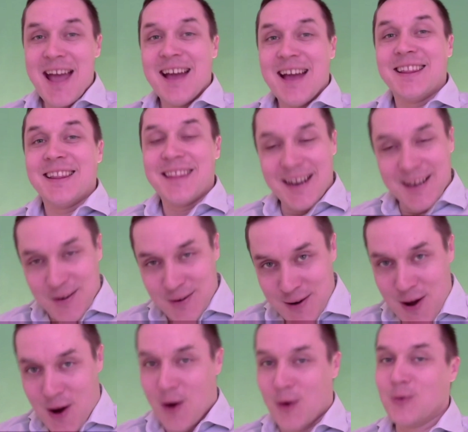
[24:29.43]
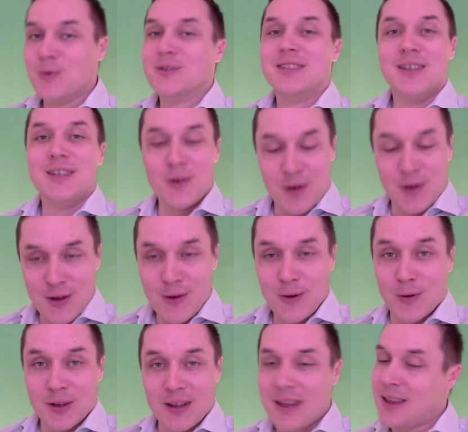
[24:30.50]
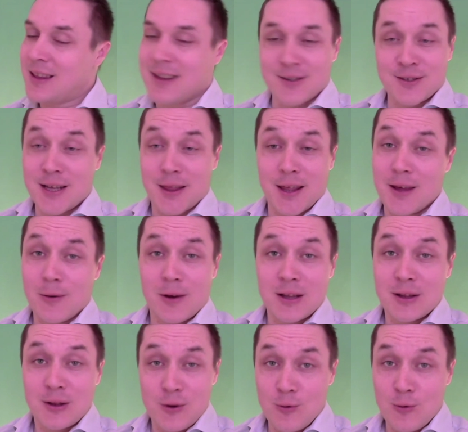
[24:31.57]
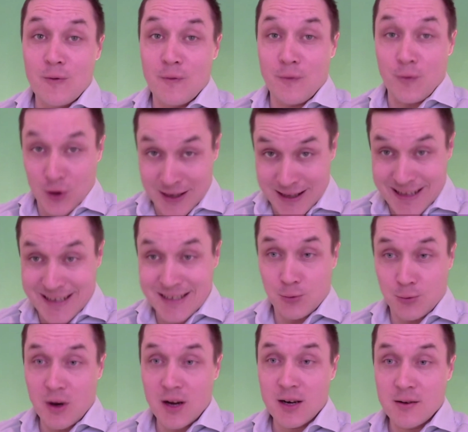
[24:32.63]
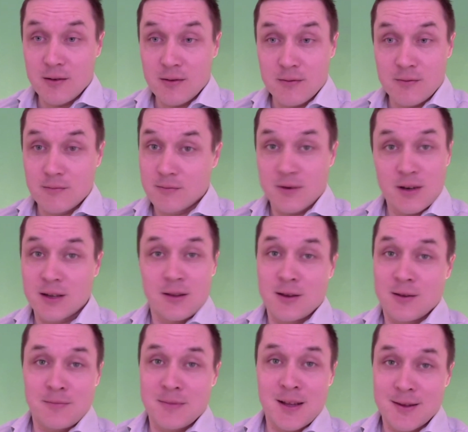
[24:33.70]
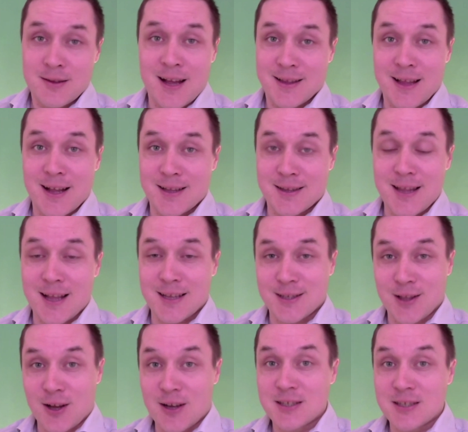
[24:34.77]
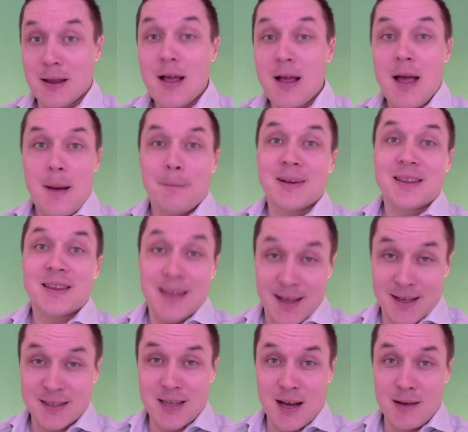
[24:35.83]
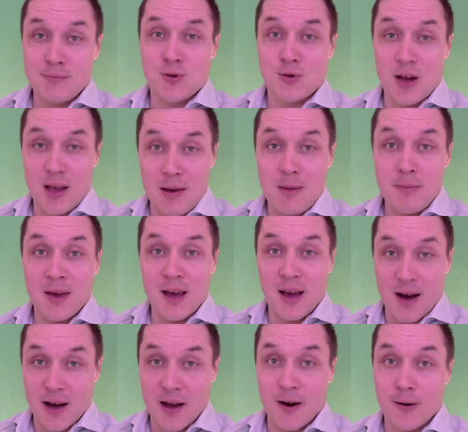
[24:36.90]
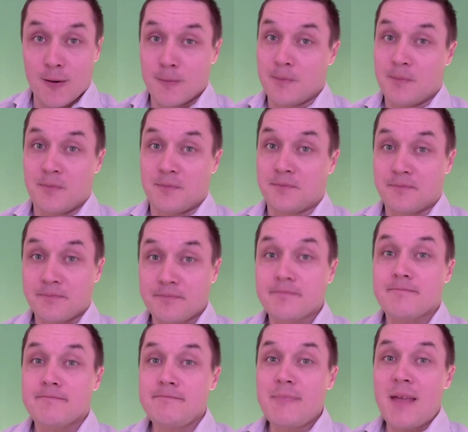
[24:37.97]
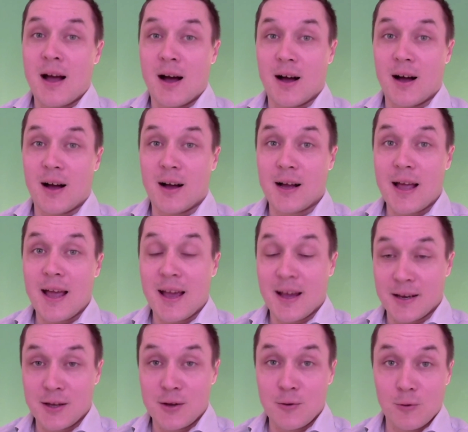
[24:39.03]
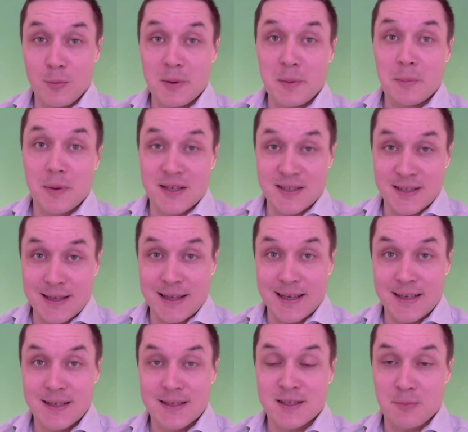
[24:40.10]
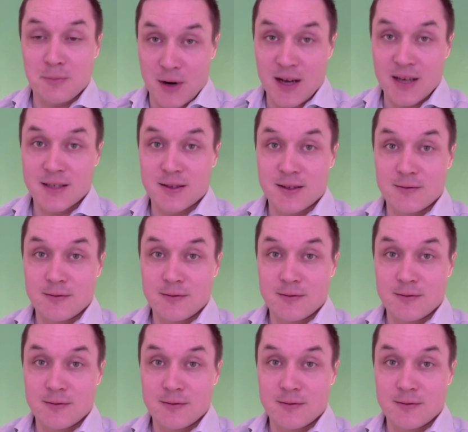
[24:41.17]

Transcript: then you know you, you could, there's nothing you can do for this one. Yeah. You, that, that, that's lost. But next time, try aiming higher uh, and you will be pleasantly surprised.